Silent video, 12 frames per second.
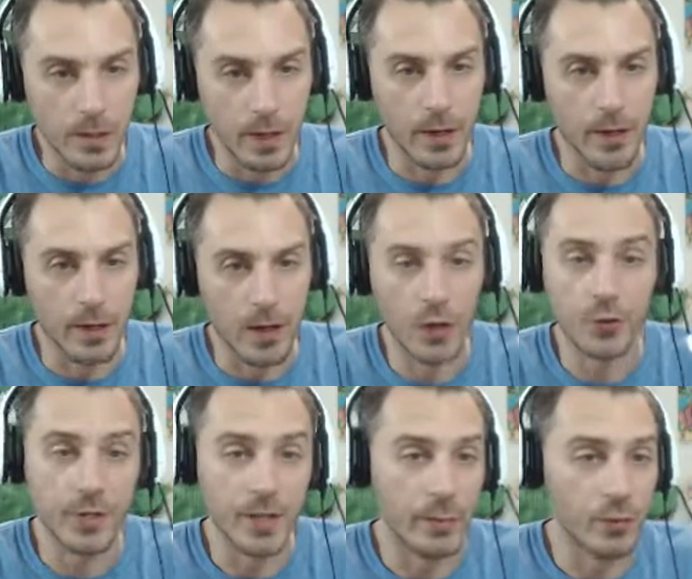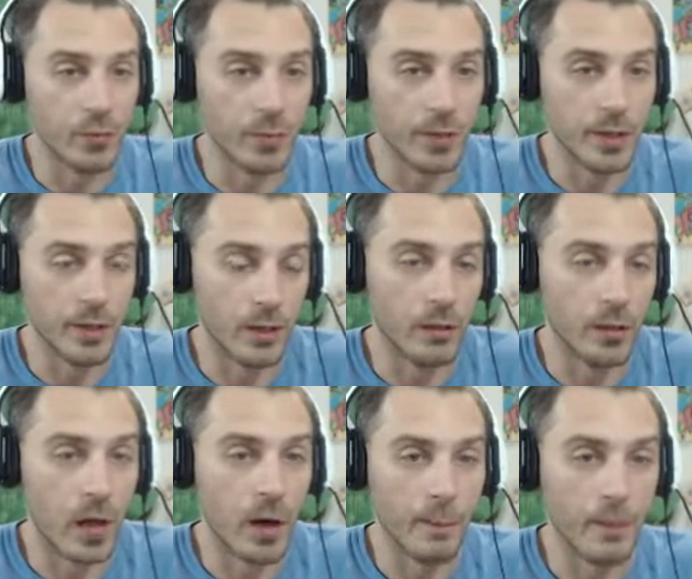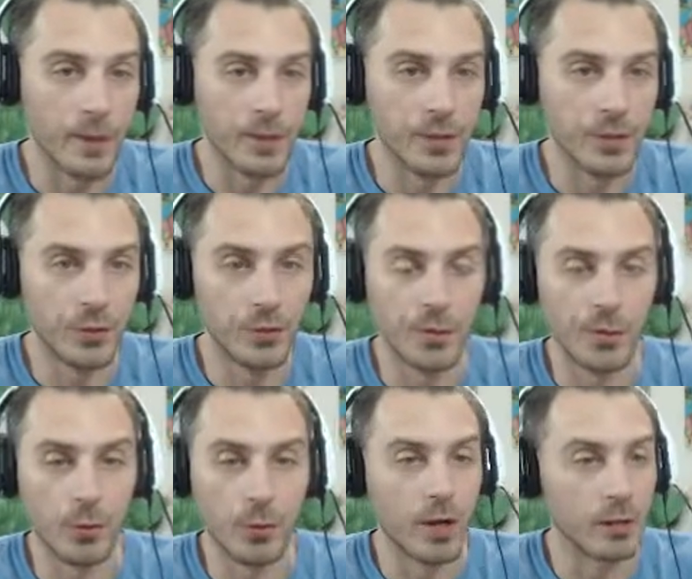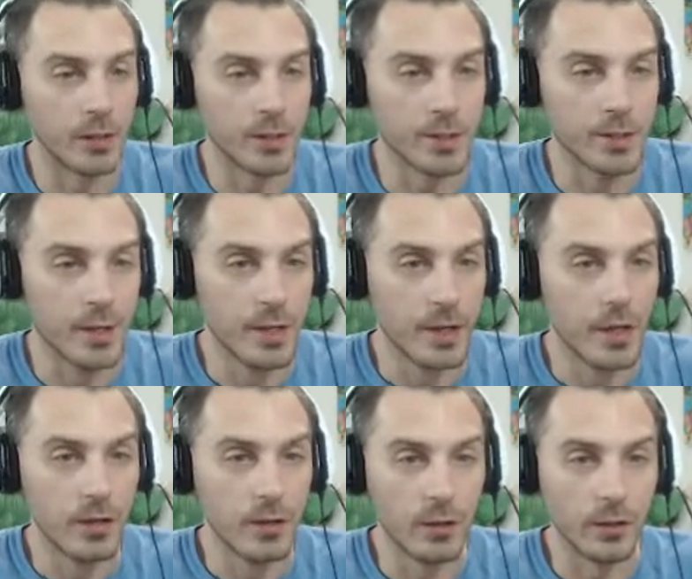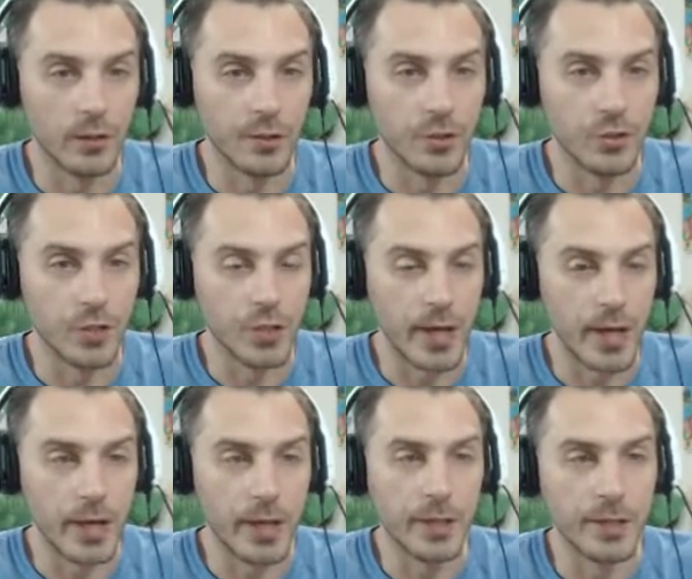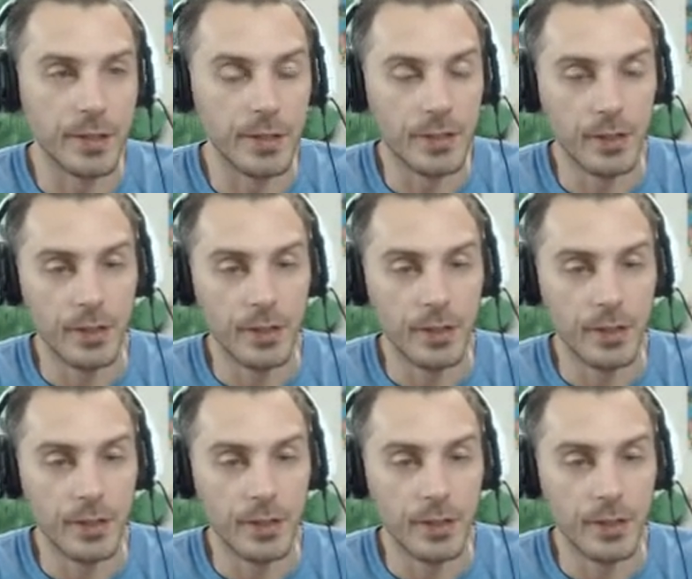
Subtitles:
Yeah, 100 damage would be a lot, but still needs double colorless energy, and